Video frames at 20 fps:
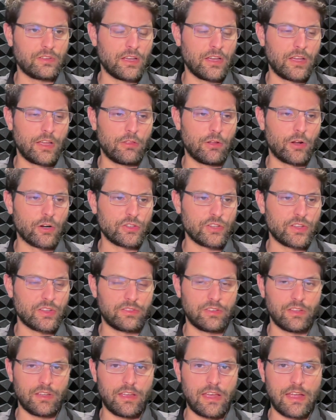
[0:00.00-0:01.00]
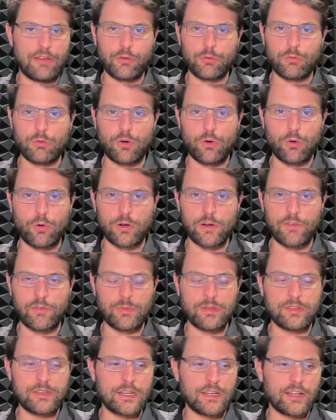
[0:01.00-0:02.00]
largest ever recorded
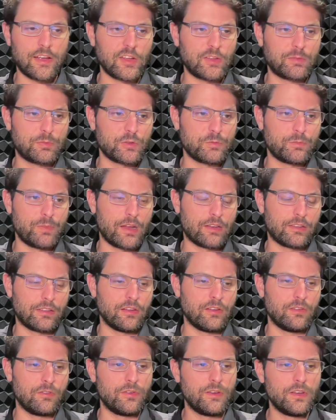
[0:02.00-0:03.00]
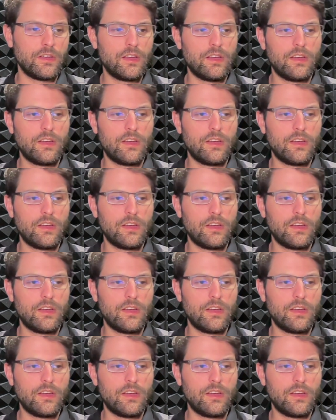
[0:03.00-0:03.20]
from a DDoS perspective.